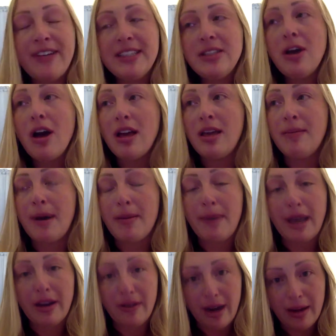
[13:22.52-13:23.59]
he's talking about
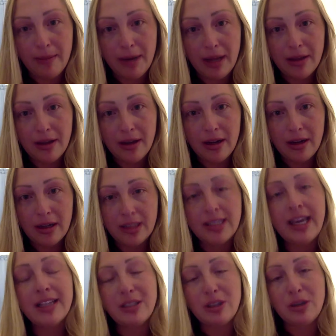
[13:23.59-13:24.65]
my grandmother, because he
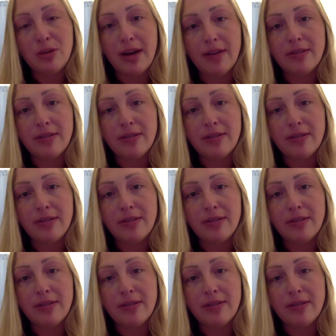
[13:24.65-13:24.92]
had yeah. two